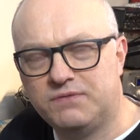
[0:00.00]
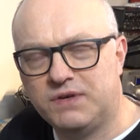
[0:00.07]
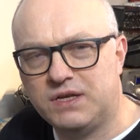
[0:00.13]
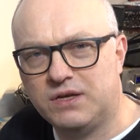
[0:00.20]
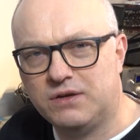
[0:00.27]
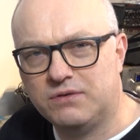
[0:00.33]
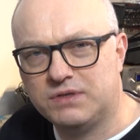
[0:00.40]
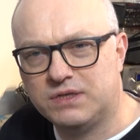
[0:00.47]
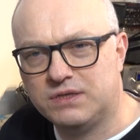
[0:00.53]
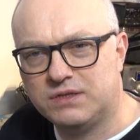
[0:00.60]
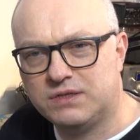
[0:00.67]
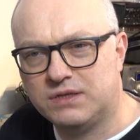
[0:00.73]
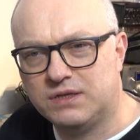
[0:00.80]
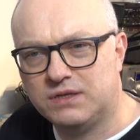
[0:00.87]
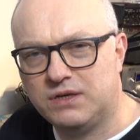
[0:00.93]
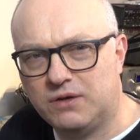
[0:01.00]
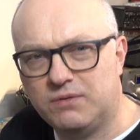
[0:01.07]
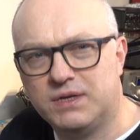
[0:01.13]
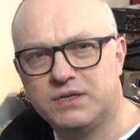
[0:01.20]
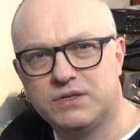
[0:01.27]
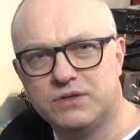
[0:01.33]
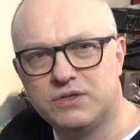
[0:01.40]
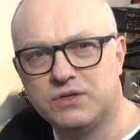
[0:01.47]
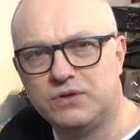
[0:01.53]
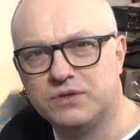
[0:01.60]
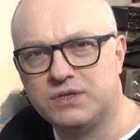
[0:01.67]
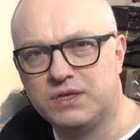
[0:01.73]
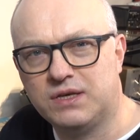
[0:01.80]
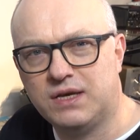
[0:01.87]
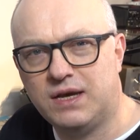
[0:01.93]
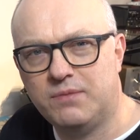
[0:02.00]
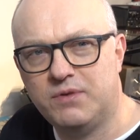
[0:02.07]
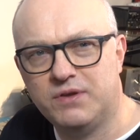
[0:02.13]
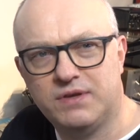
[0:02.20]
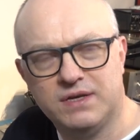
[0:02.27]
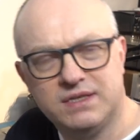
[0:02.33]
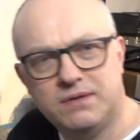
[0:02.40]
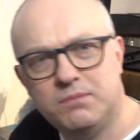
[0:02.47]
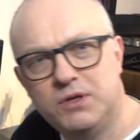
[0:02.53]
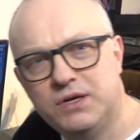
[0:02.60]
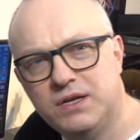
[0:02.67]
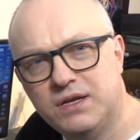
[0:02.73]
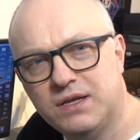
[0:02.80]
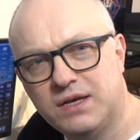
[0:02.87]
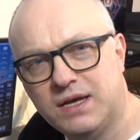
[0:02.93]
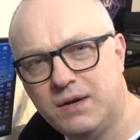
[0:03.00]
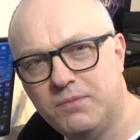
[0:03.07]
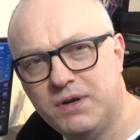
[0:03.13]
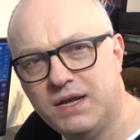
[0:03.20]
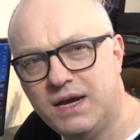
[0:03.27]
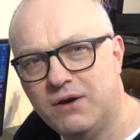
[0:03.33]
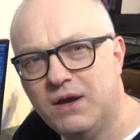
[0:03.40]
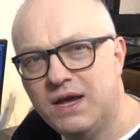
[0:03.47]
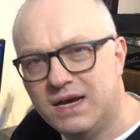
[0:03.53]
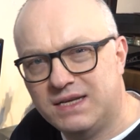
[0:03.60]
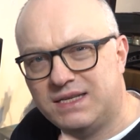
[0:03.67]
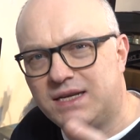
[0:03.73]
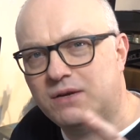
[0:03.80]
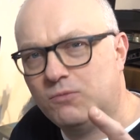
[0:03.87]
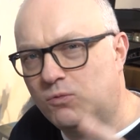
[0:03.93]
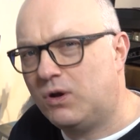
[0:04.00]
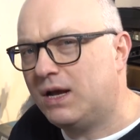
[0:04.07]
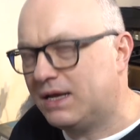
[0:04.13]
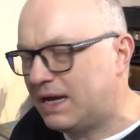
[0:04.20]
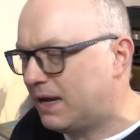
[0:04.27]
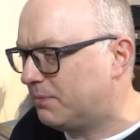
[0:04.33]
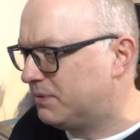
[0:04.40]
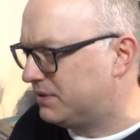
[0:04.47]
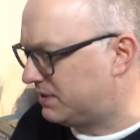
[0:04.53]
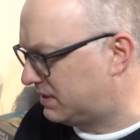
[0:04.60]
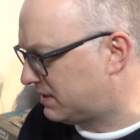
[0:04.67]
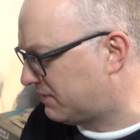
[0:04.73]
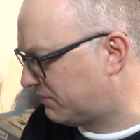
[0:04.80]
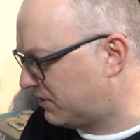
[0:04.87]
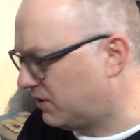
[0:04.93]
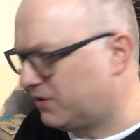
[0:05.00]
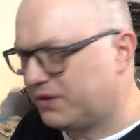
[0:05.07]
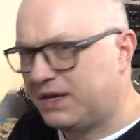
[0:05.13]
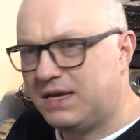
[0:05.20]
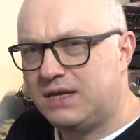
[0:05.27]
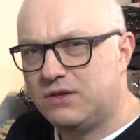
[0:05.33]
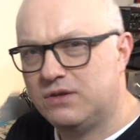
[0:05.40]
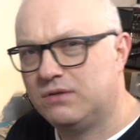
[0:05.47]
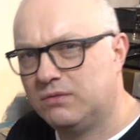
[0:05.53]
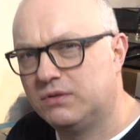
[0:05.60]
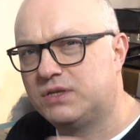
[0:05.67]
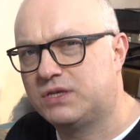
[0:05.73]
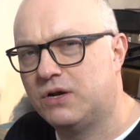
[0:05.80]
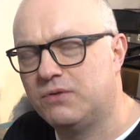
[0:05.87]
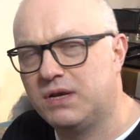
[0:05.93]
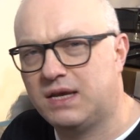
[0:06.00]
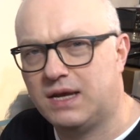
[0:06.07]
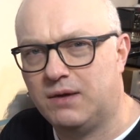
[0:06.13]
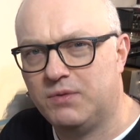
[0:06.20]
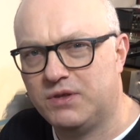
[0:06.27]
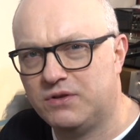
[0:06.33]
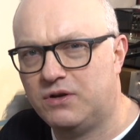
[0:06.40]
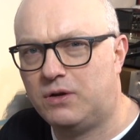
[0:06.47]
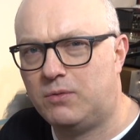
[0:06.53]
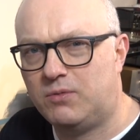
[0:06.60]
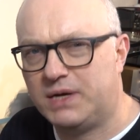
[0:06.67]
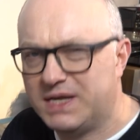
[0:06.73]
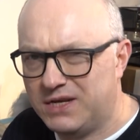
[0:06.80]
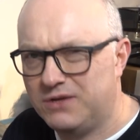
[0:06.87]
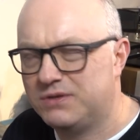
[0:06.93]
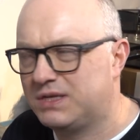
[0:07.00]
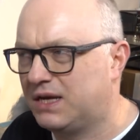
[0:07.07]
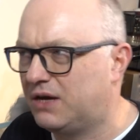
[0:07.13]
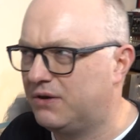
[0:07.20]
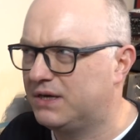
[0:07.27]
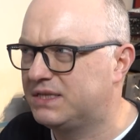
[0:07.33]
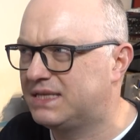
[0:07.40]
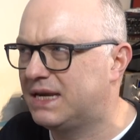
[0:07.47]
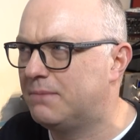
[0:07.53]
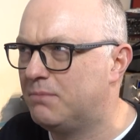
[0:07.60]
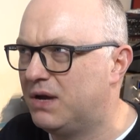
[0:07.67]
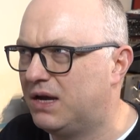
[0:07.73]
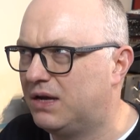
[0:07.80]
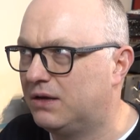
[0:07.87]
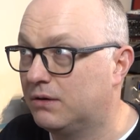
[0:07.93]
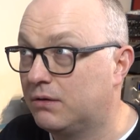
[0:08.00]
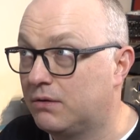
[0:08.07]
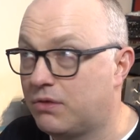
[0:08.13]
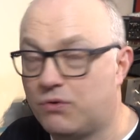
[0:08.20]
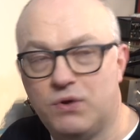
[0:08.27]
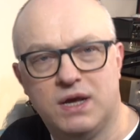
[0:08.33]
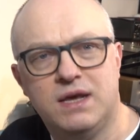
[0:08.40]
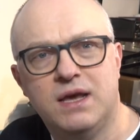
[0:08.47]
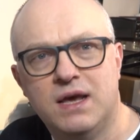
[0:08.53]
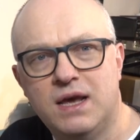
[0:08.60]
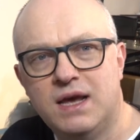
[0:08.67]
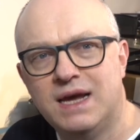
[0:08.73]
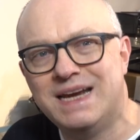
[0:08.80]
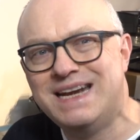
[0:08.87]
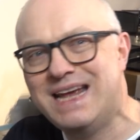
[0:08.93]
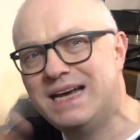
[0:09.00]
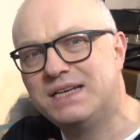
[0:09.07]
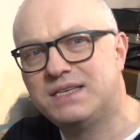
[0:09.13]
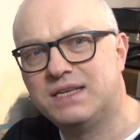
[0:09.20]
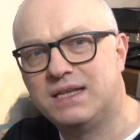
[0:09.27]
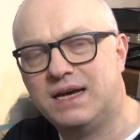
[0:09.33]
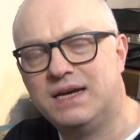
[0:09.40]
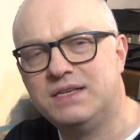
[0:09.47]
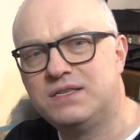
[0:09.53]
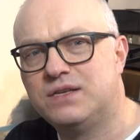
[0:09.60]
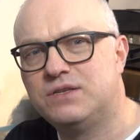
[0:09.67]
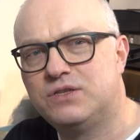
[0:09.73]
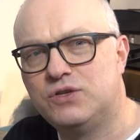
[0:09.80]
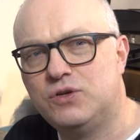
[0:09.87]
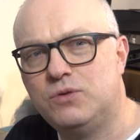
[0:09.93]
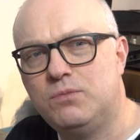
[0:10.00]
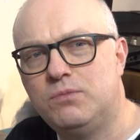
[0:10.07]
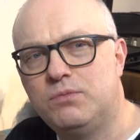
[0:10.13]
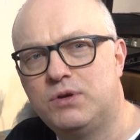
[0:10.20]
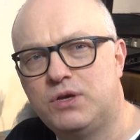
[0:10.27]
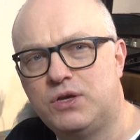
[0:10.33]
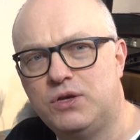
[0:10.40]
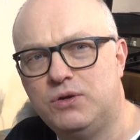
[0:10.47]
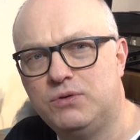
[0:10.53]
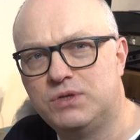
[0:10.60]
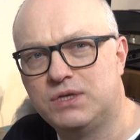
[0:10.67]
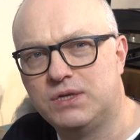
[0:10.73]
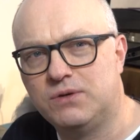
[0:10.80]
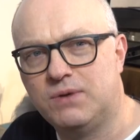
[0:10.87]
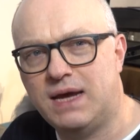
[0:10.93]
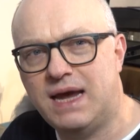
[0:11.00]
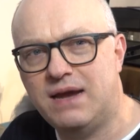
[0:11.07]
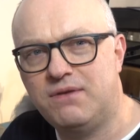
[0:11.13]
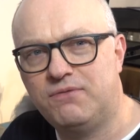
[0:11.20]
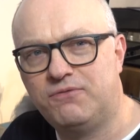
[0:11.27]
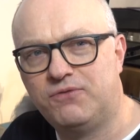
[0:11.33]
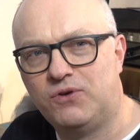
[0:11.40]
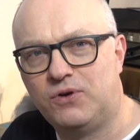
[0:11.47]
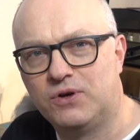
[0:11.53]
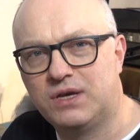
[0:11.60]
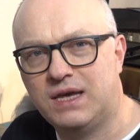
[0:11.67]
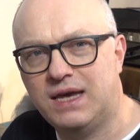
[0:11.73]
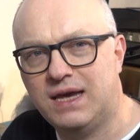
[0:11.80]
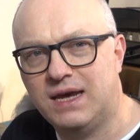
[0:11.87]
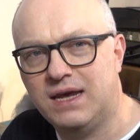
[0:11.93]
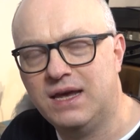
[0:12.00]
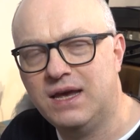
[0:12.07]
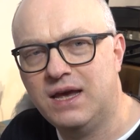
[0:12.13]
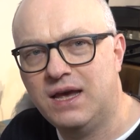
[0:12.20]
videos as when I sort of talk to the camera and things. I'm looking at the camera now. See, what happened is I've got the Sony camera, the normal one I use, the RX10 Mark III. Next to that is the Zoom Q2N 4K,